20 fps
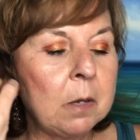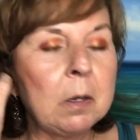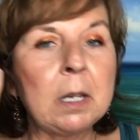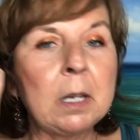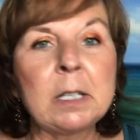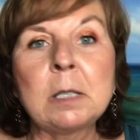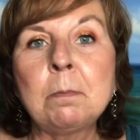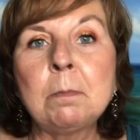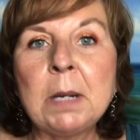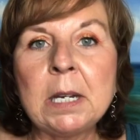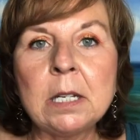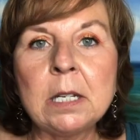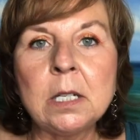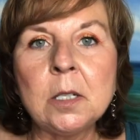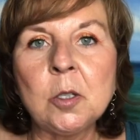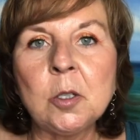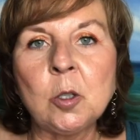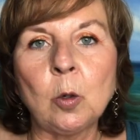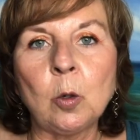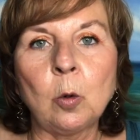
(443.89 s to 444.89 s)

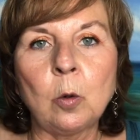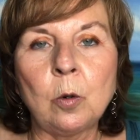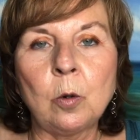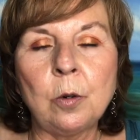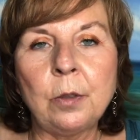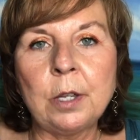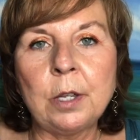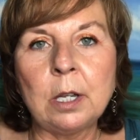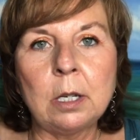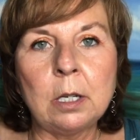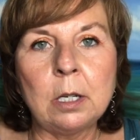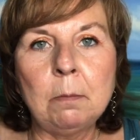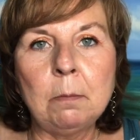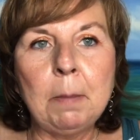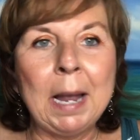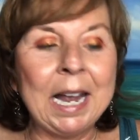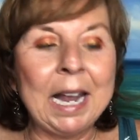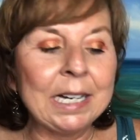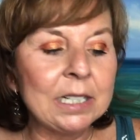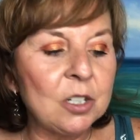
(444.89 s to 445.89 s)
expense or the
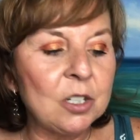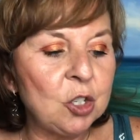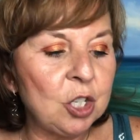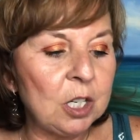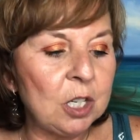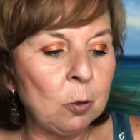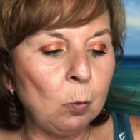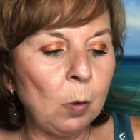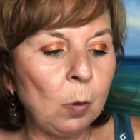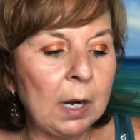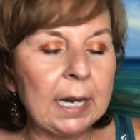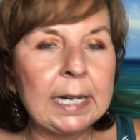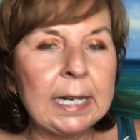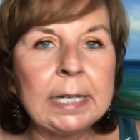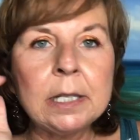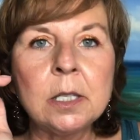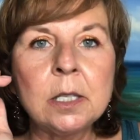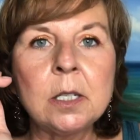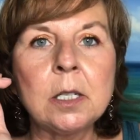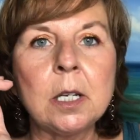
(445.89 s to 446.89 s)
packaging
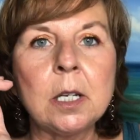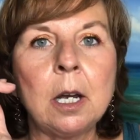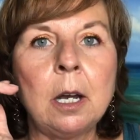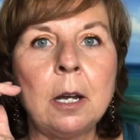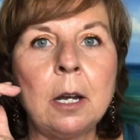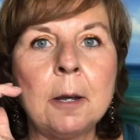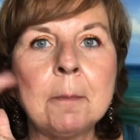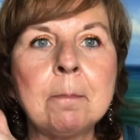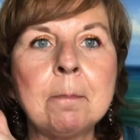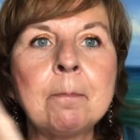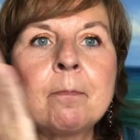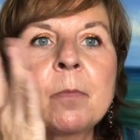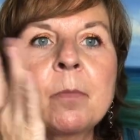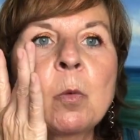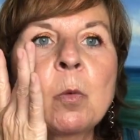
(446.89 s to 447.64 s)
waste um,